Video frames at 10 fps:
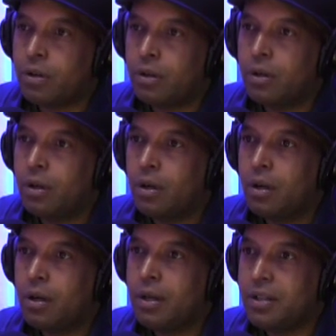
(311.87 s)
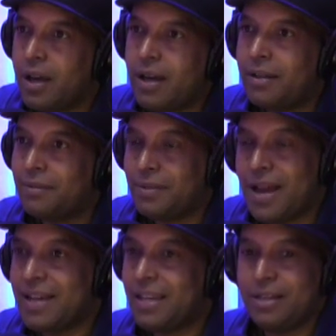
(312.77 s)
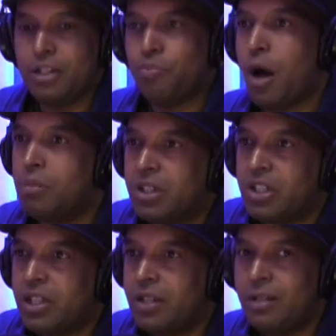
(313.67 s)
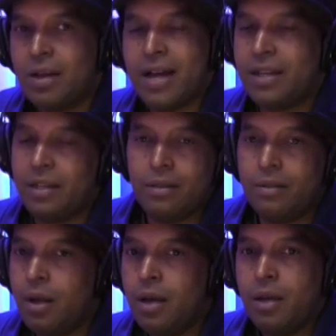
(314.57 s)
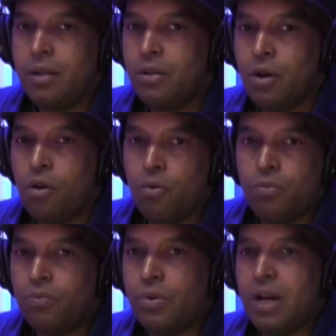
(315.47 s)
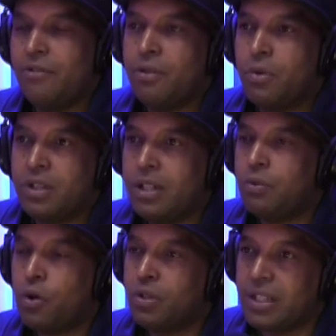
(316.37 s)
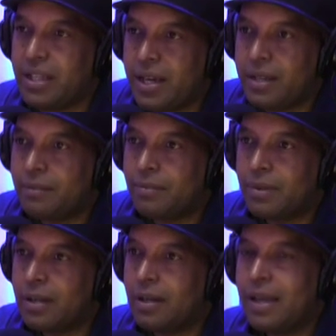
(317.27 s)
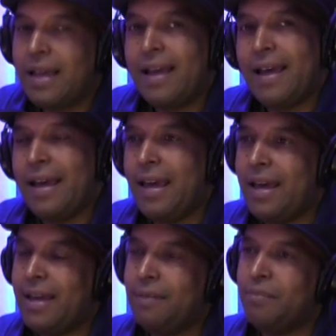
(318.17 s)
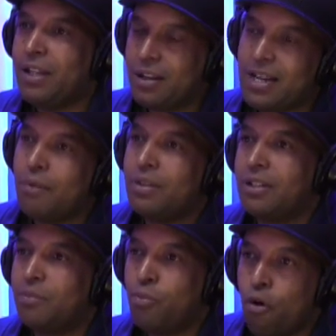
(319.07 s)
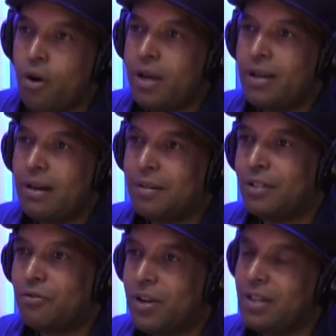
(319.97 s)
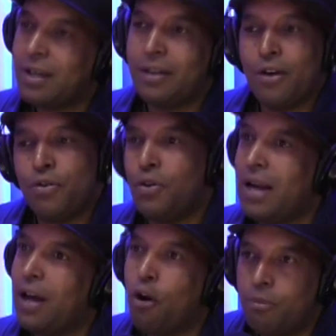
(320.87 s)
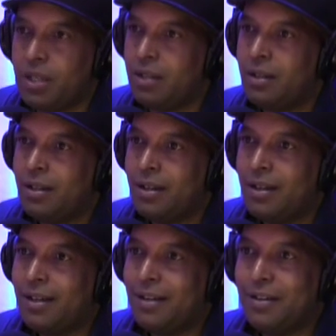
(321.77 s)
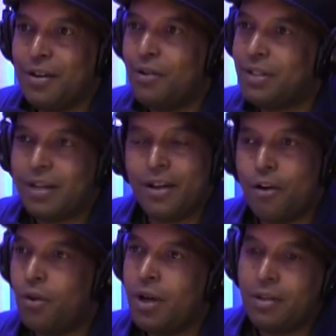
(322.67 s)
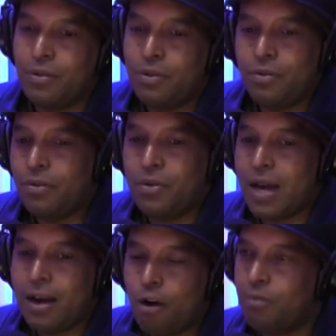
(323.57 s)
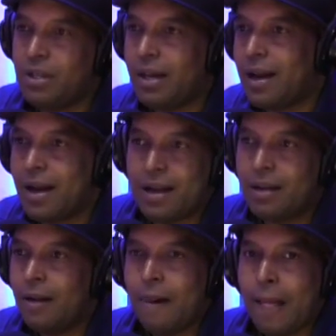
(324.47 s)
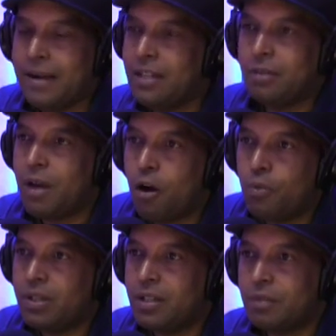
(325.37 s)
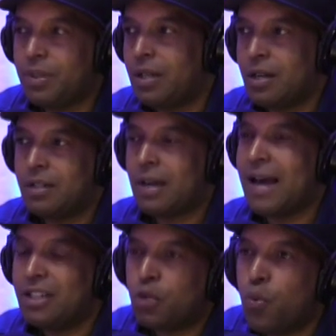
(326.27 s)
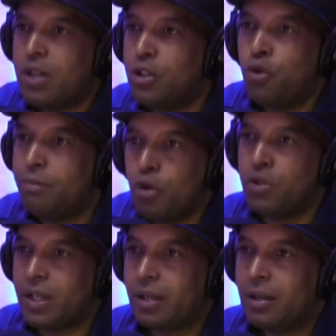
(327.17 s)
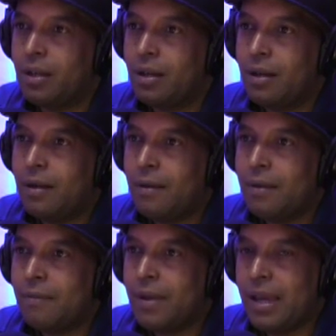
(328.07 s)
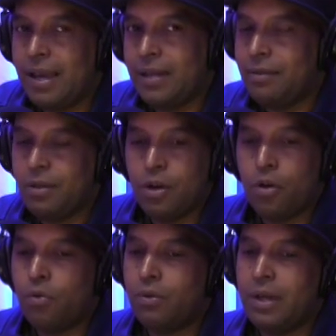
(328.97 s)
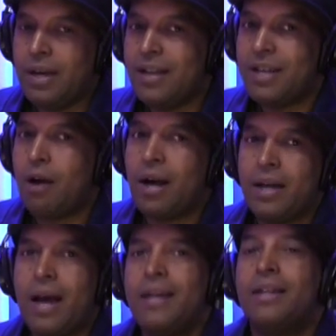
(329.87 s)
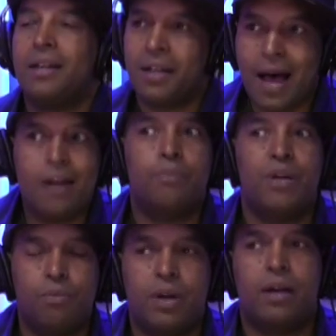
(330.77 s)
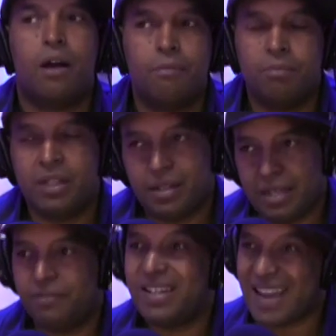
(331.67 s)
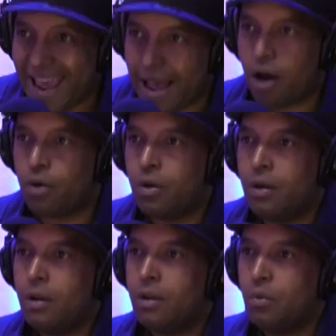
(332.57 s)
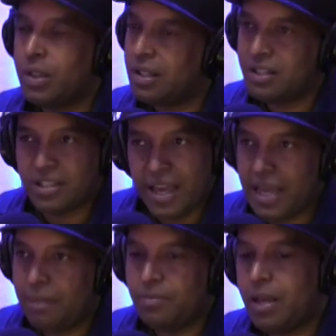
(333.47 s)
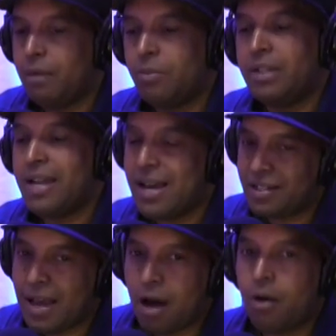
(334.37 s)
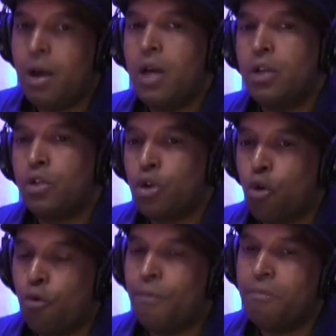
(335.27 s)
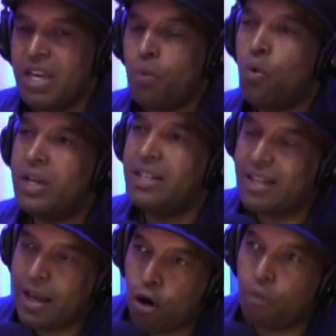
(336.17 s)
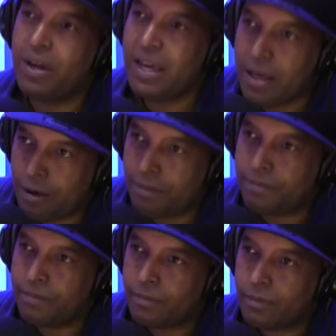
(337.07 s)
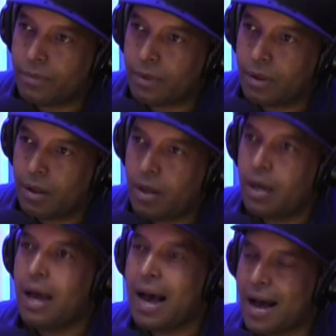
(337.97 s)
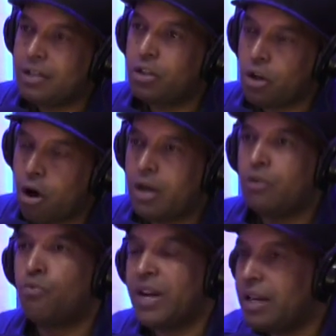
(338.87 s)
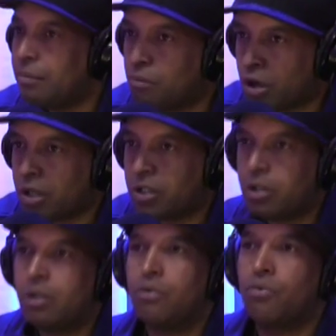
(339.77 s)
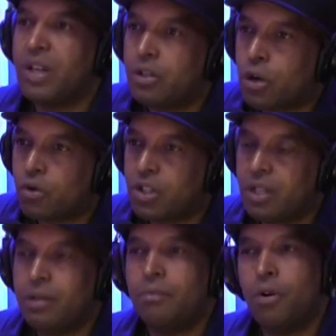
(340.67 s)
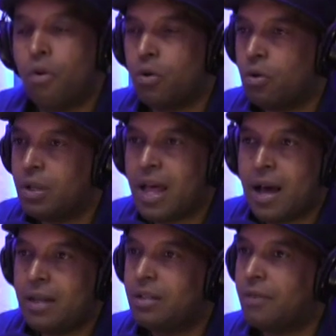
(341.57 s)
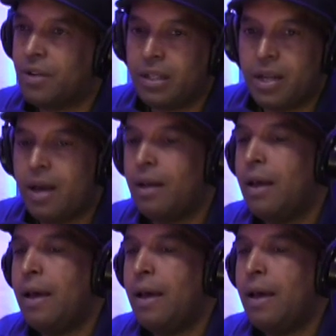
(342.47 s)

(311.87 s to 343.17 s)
Oh, yeah, yeah. not getting his publishing, not getting you know whatever it was he was supposed to get. Yeah, and because I was his boy, I was his friend. He's like, "Yo, you got to help me." Yeah. You know, he's like, yo, you you you gotta help me. Like, I gotta, I need some help with this because I just want to do the music. Mm -hmm. And you know, and that's how I, I get a lot of people that come to me even now with the same thing. But that's how so me wanting to help him, I started reading books, researching, going online, stuff like that.